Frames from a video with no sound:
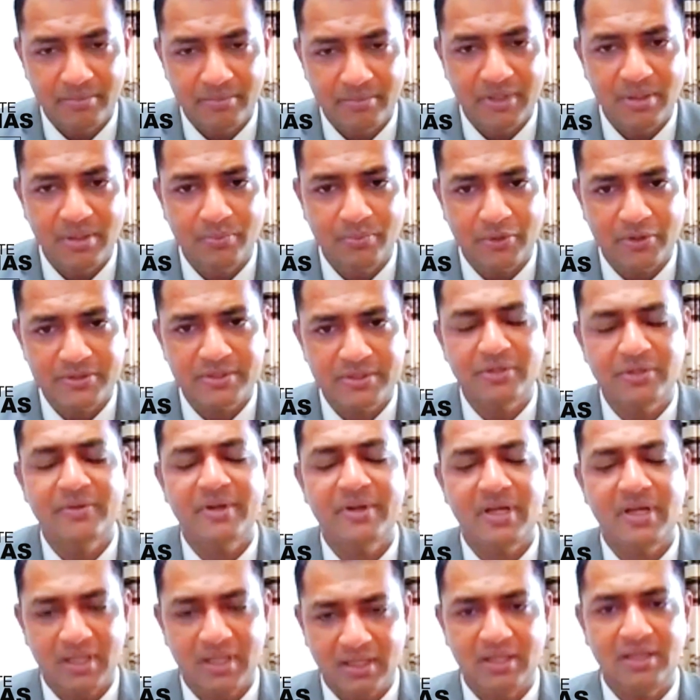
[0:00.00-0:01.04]
being positive
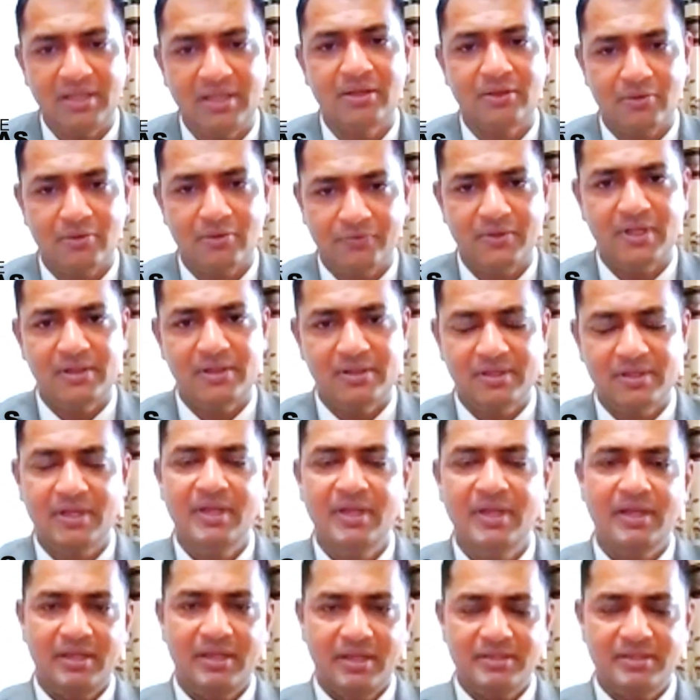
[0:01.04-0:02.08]
and taking care of
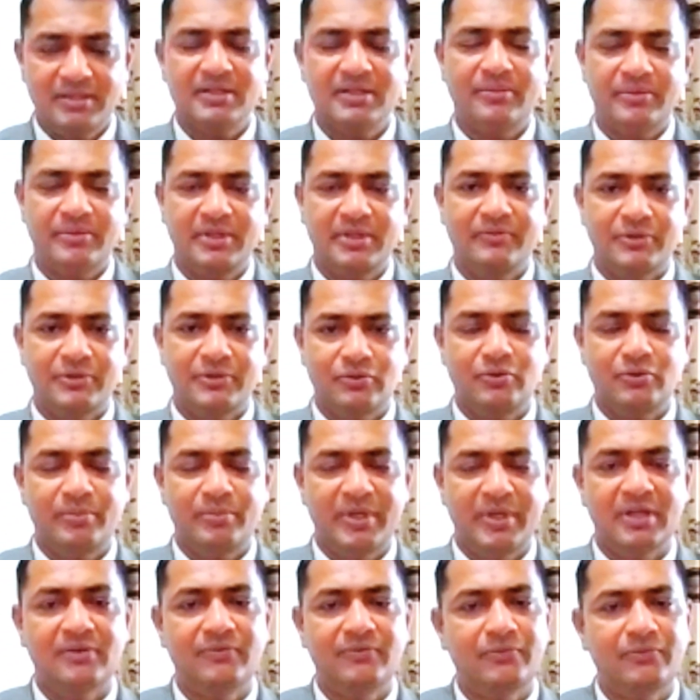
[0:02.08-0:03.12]
health is something which should
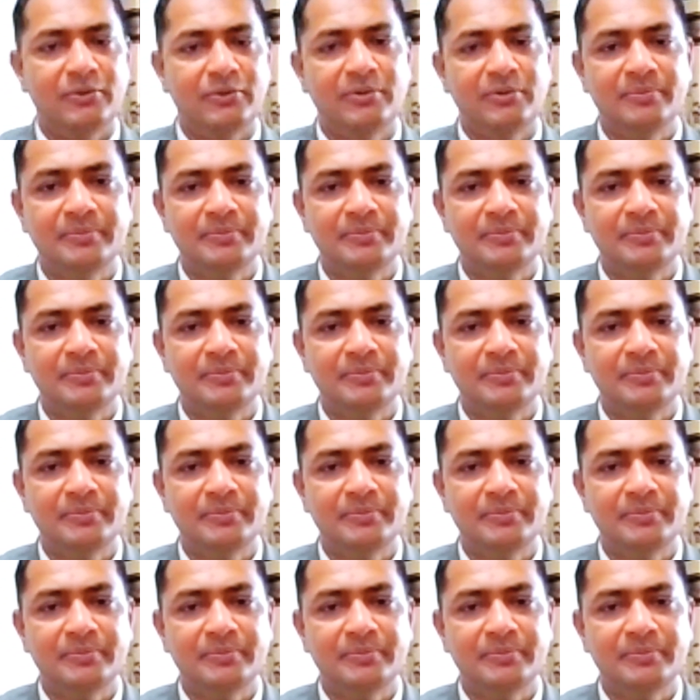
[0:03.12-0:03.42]
be helpful.